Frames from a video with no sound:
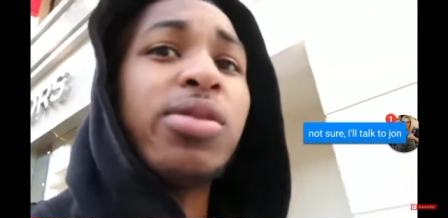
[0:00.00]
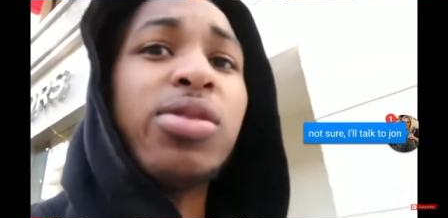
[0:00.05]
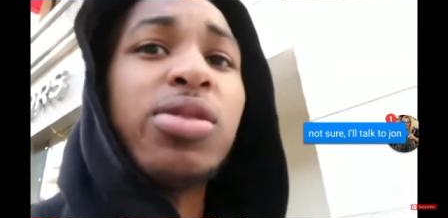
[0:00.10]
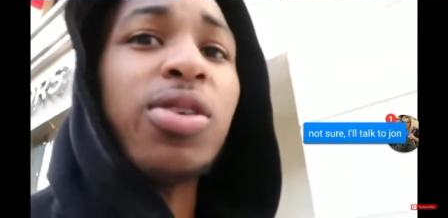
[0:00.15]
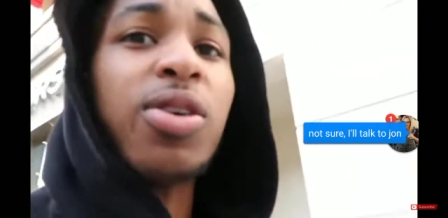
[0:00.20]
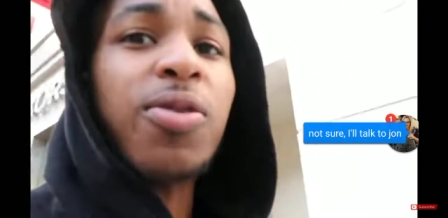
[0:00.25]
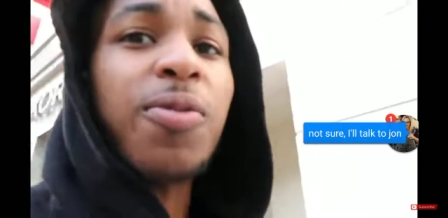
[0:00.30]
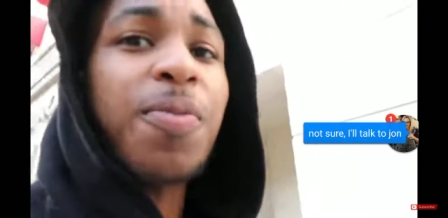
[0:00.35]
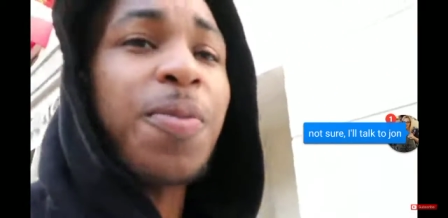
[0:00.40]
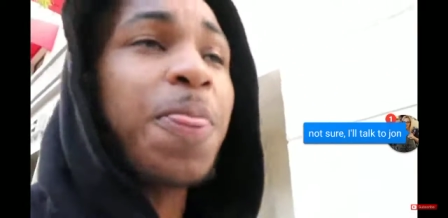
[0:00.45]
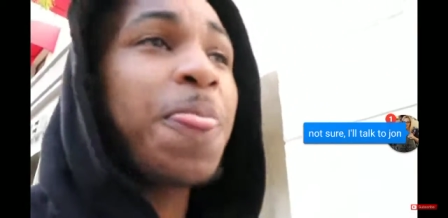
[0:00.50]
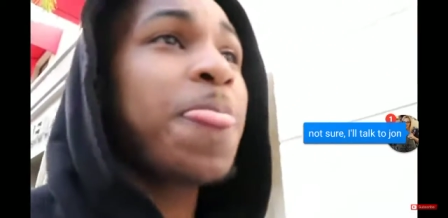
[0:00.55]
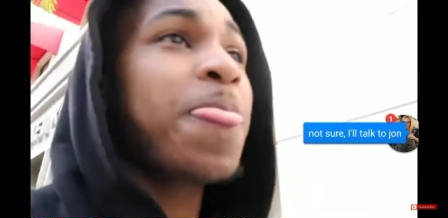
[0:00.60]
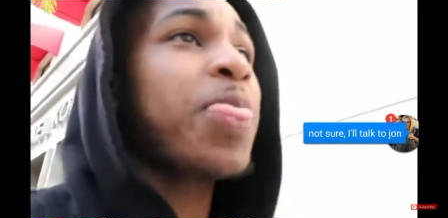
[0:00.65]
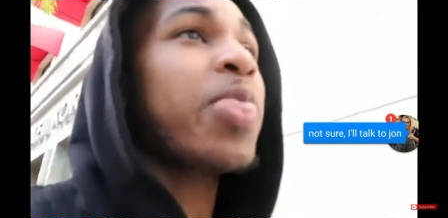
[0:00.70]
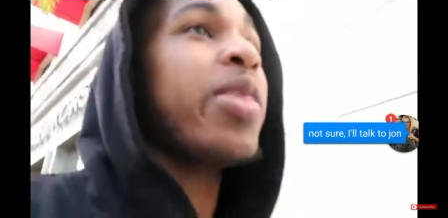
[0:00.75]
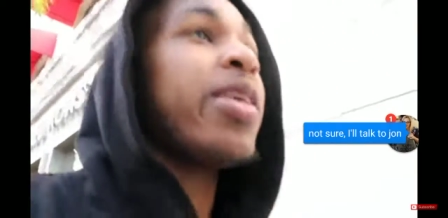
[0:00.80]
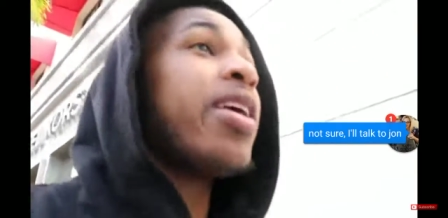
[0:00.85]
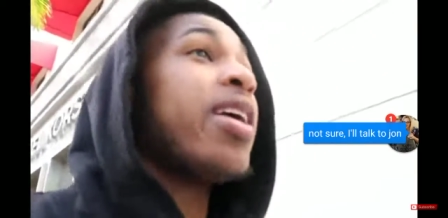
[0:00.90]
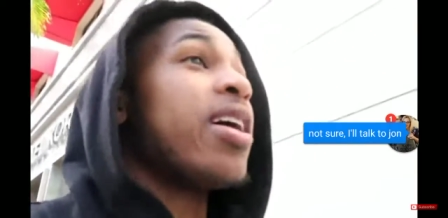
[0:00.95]
So,
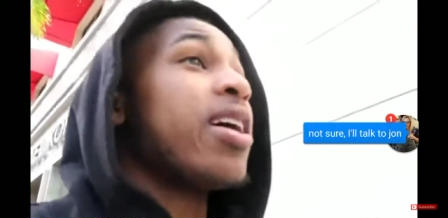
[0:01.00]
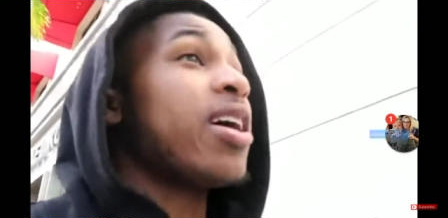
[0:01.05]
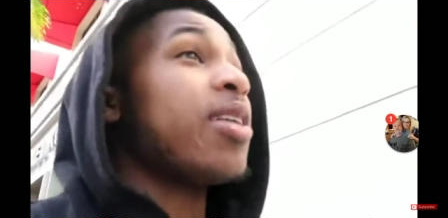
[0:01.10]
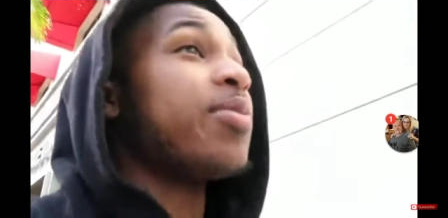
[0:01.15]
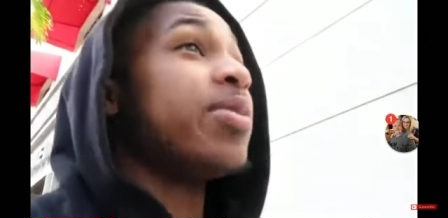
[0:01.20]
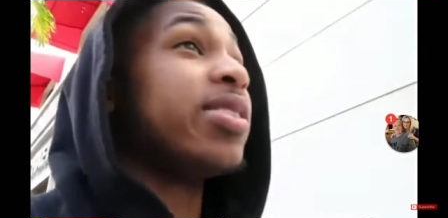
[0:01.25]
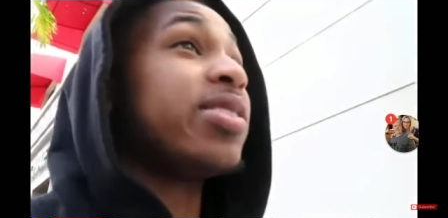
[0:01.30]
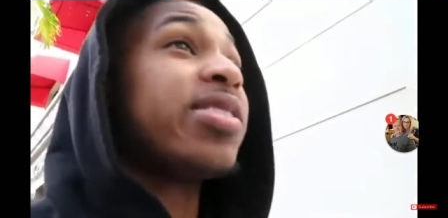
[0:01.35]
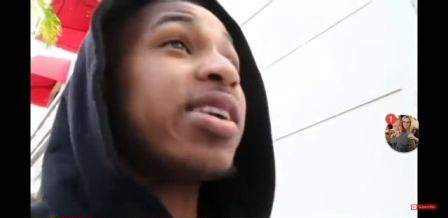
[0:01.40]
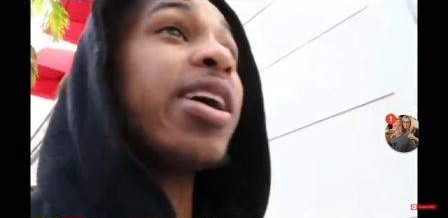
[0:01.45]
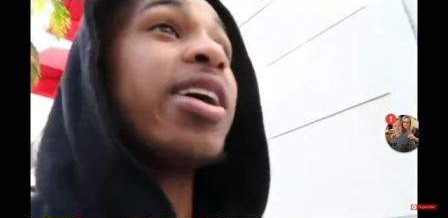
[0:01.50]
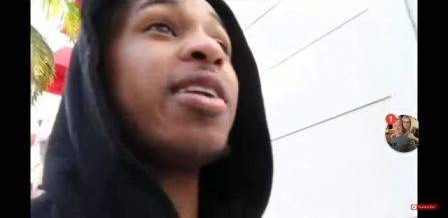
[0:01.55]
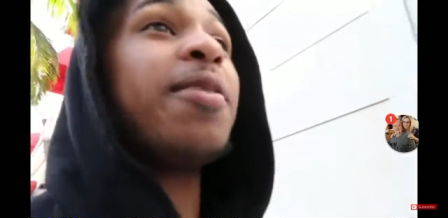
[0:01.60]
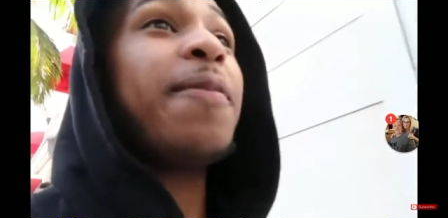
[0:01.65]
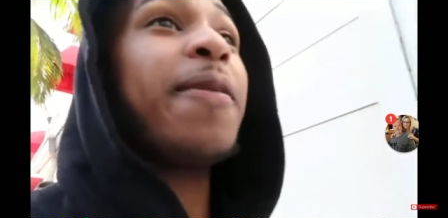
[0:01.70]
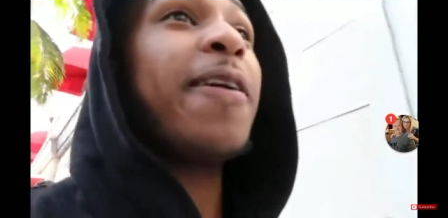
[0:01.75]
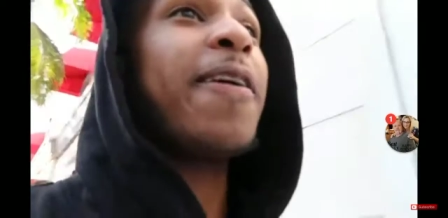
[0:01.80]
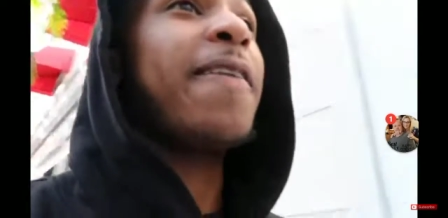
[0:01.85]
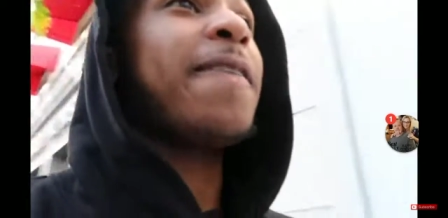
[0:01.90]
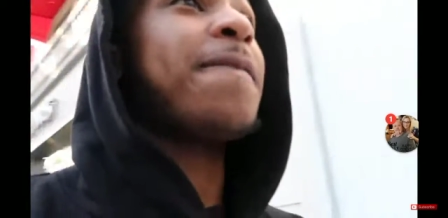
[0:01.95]
I'm
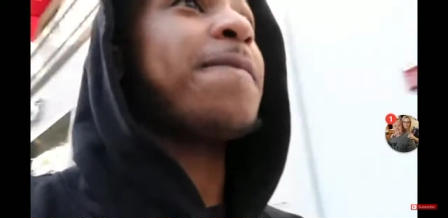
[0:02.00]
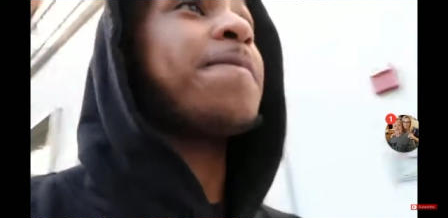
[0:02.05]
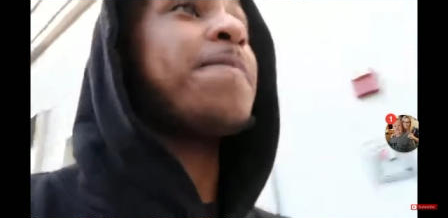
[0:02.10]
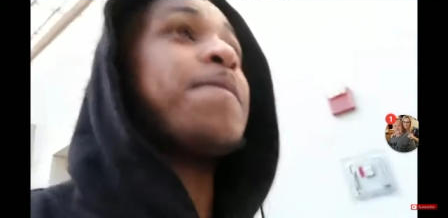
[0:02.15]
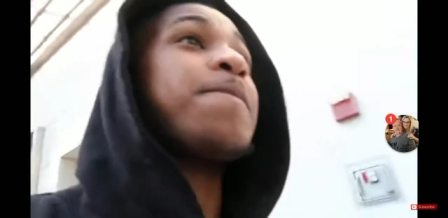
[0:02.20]
excited, man.